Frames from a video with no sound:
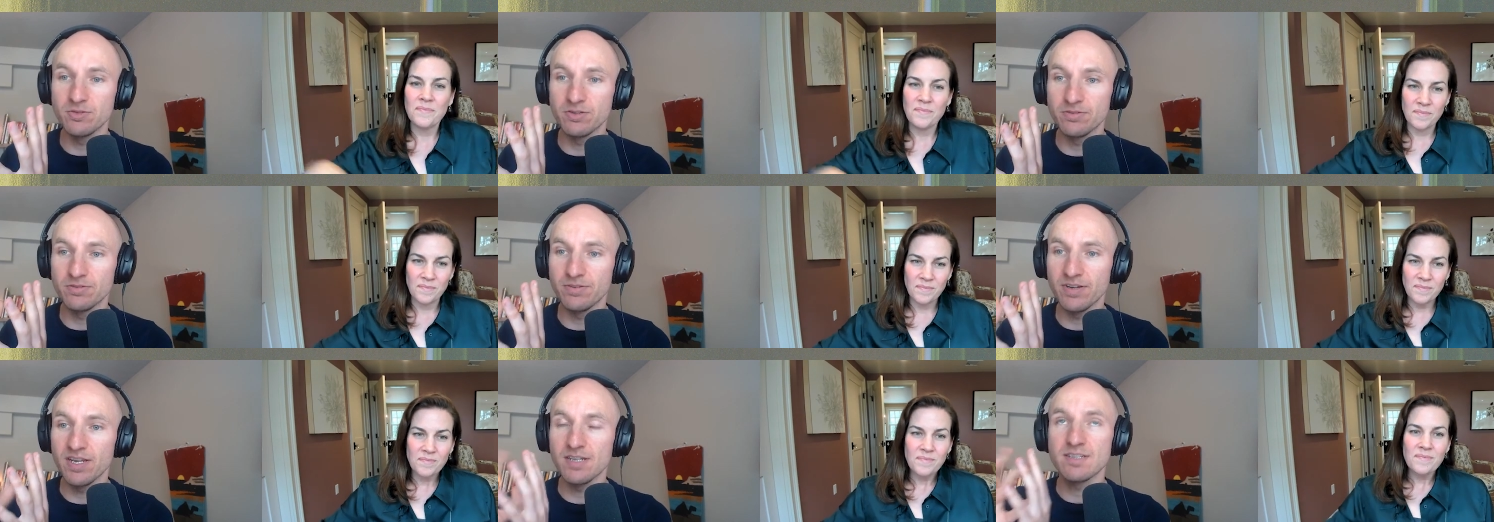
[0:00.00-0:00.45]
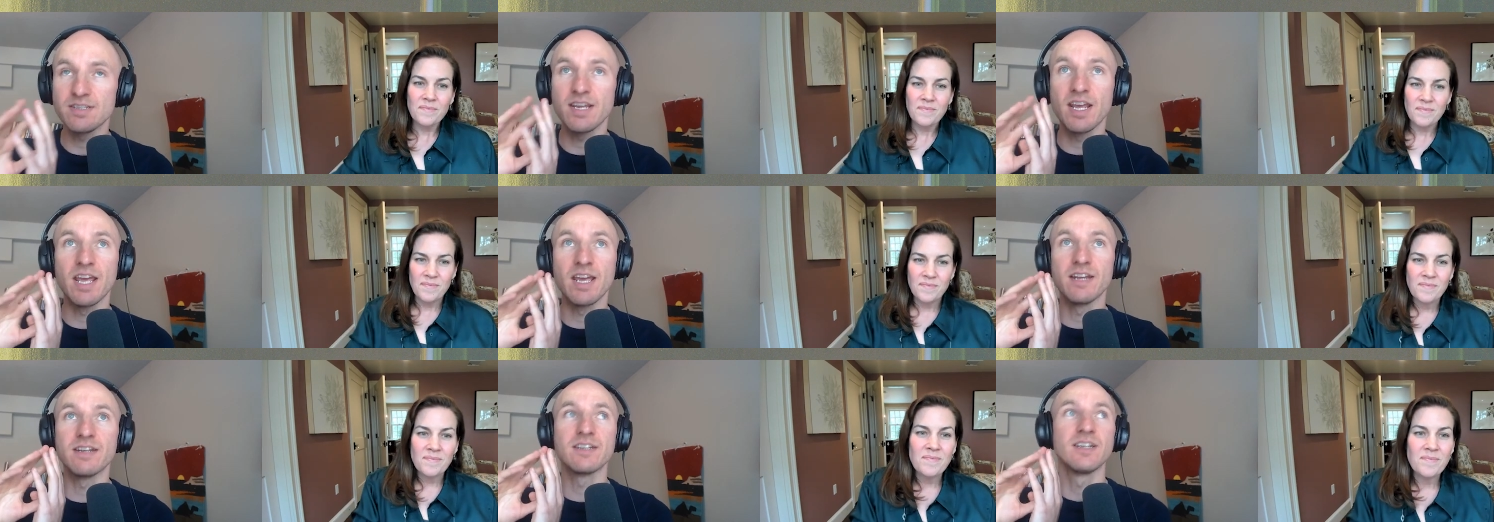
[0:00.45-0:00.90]
Speaker 1: you in the face,
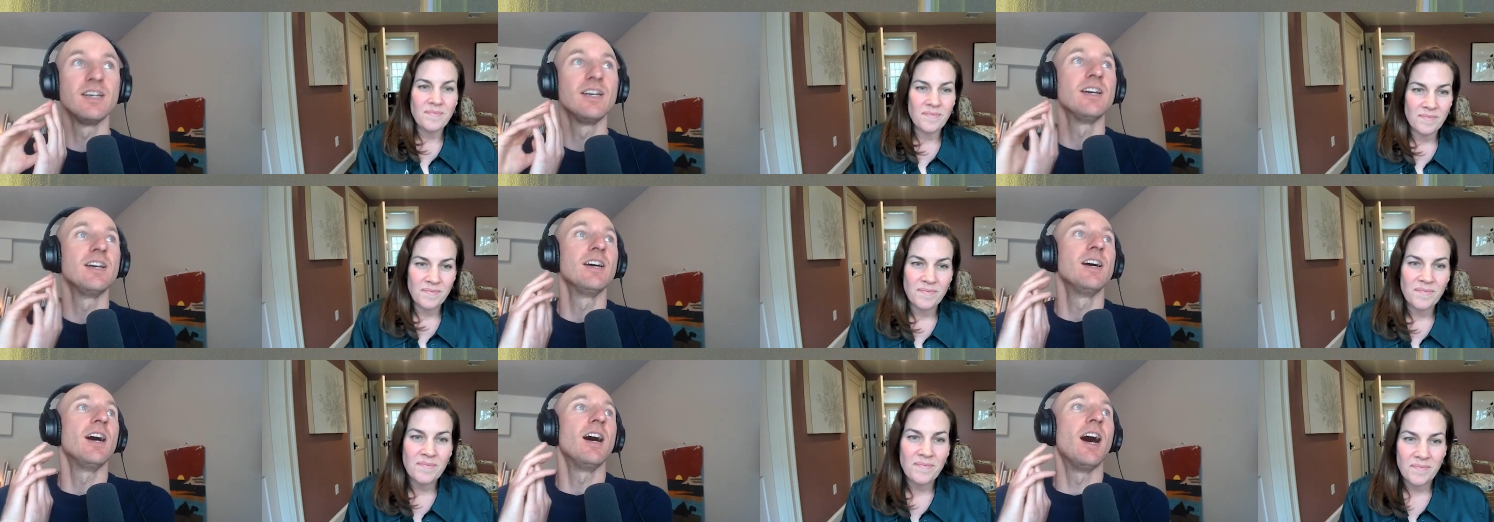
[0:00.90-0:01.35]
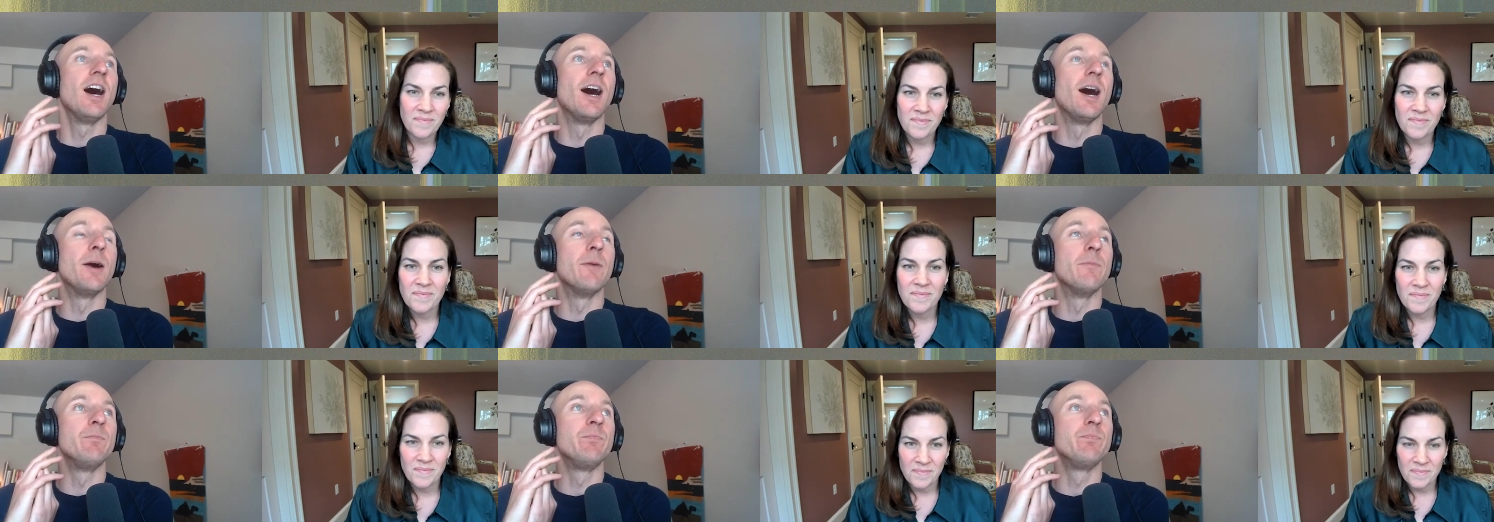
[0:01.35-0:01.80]
and
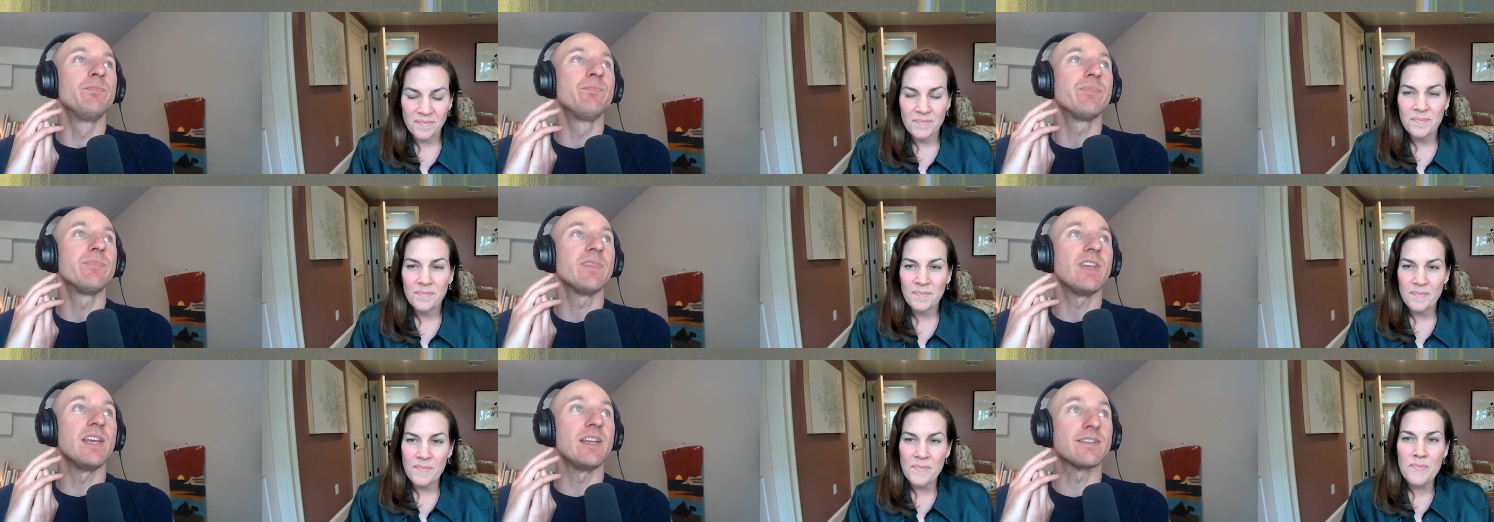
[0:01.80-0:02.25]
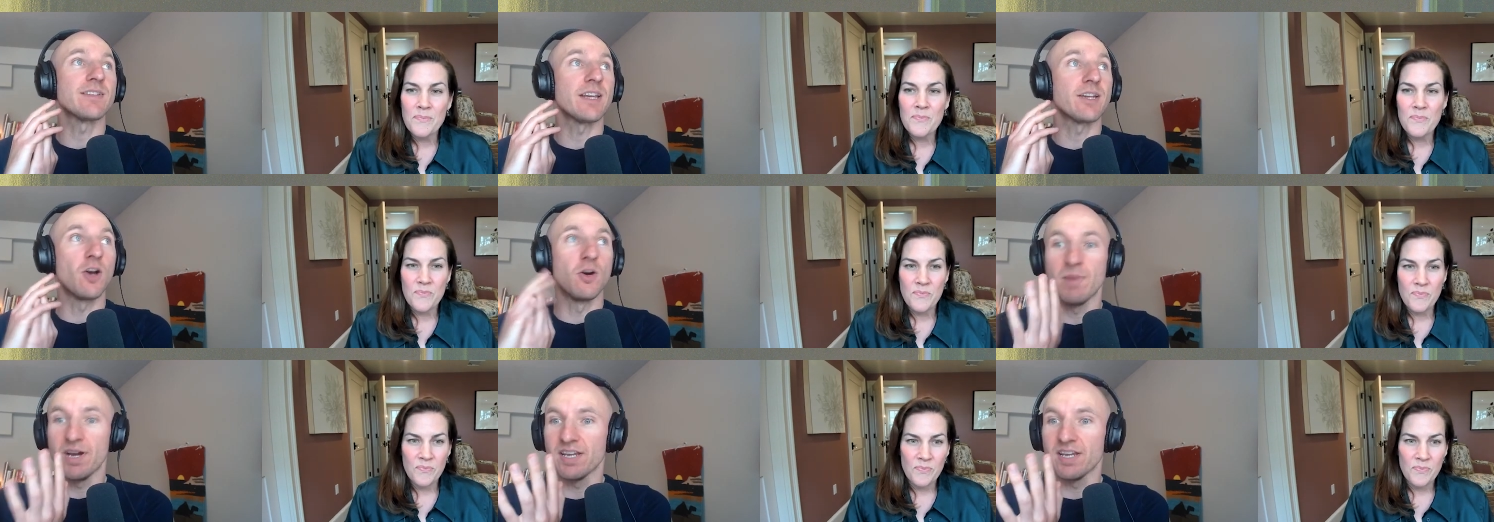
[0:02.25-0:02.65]
um, it's like oh